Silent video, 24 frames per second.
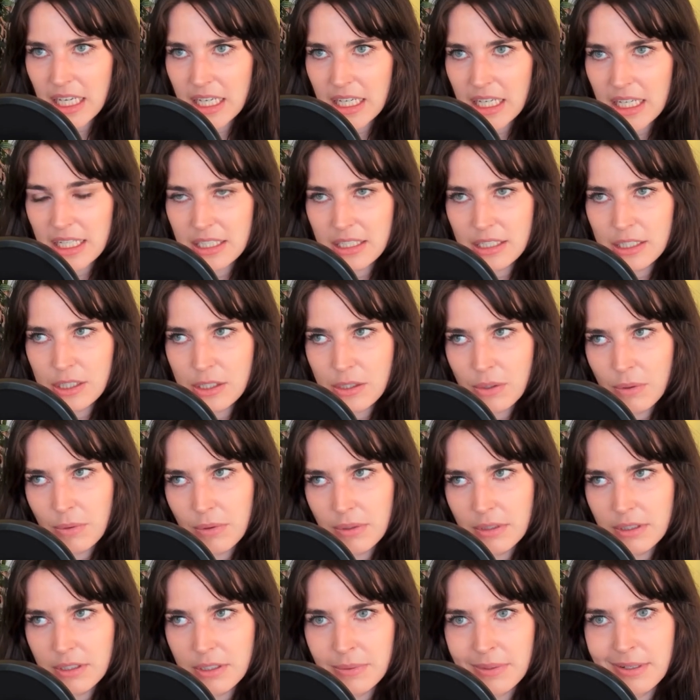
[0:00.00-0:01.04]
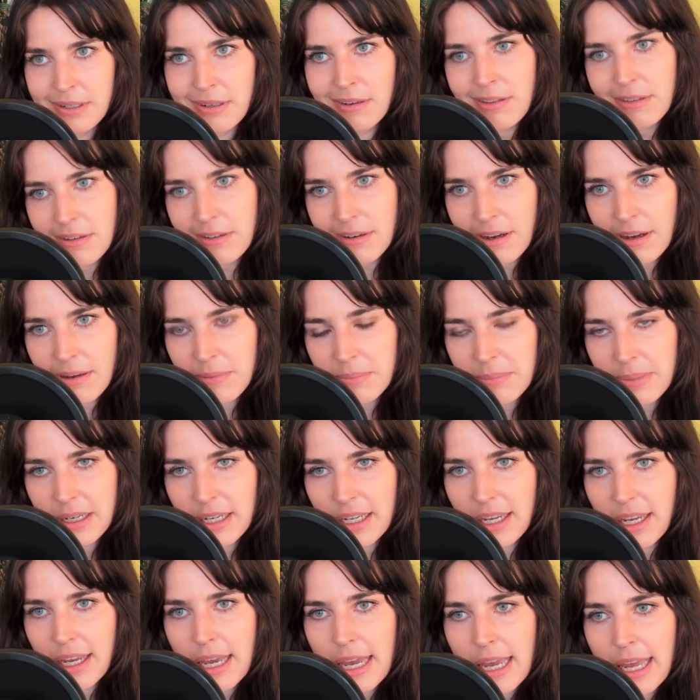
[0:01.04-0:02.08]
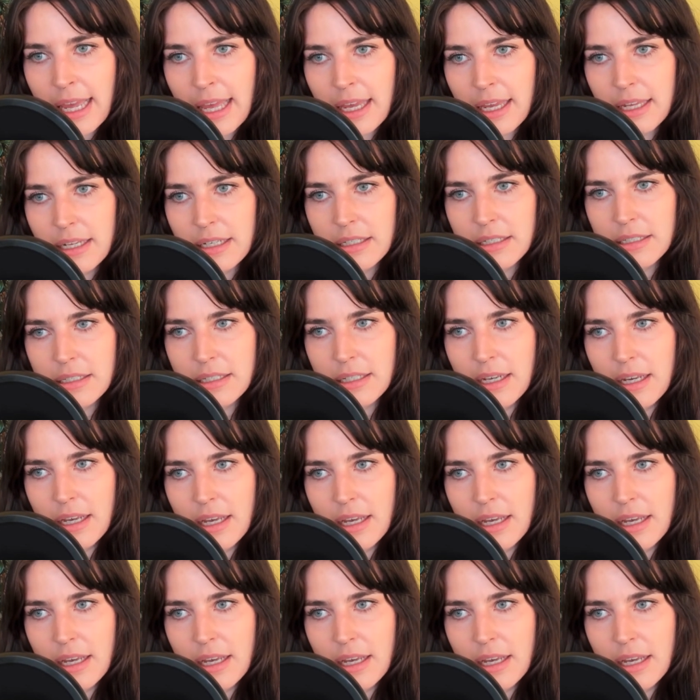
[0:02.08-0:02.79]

got sold to another company, and